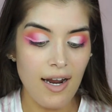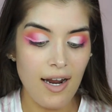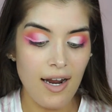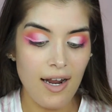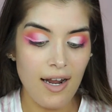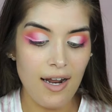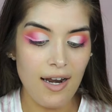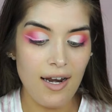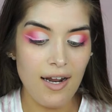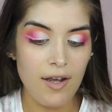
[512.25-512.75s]

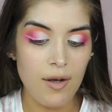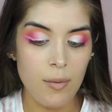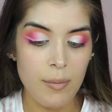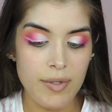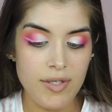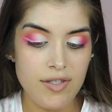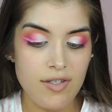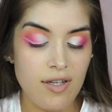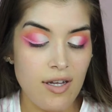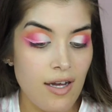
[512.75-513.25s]
and I hope
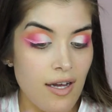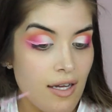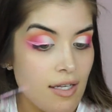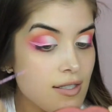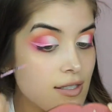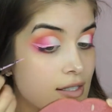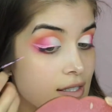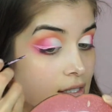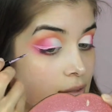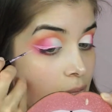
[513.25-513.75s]
it's
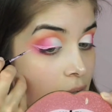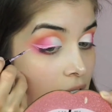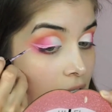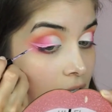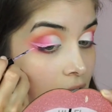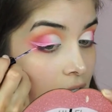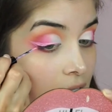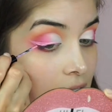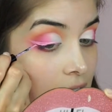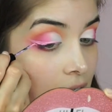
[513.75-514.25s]
not
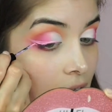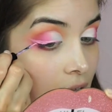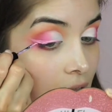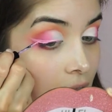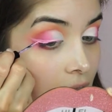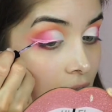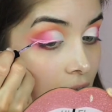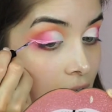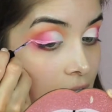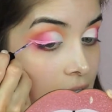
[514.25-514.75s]
because
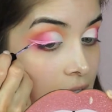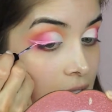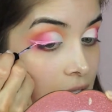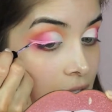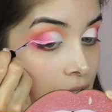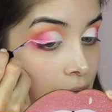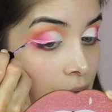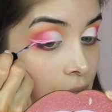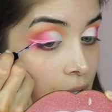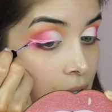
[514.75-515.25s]
that's
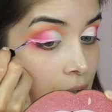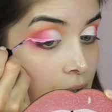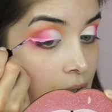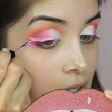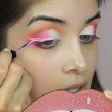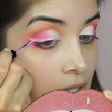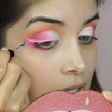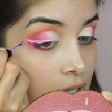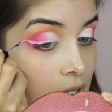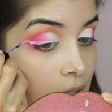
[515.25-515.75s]

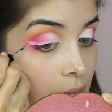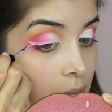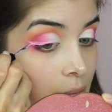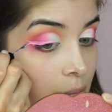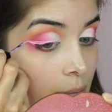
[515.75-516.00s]
gross.